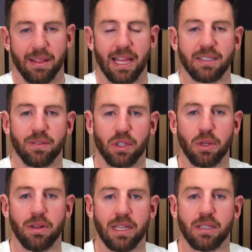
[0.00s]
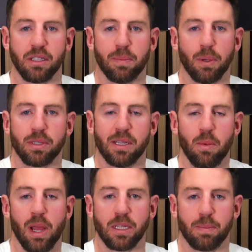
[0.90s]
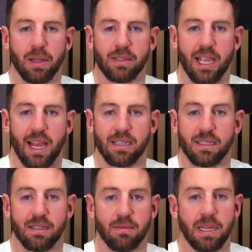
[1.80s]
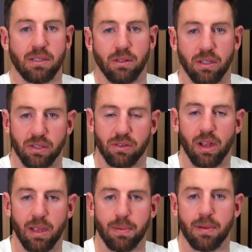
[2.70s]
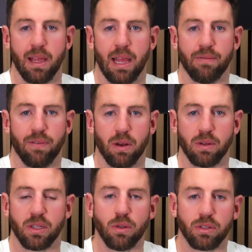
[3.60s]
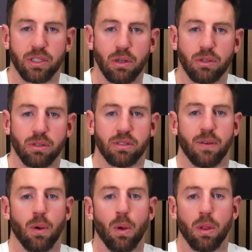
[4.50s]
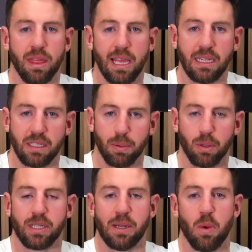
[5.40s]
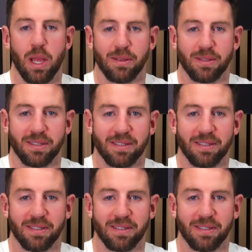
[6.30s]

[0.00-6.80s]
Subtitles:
Thanks for tuning in to Sportin Wales podcast. Make sure you subscribe and follow us on all socials for all things Sportin Wales.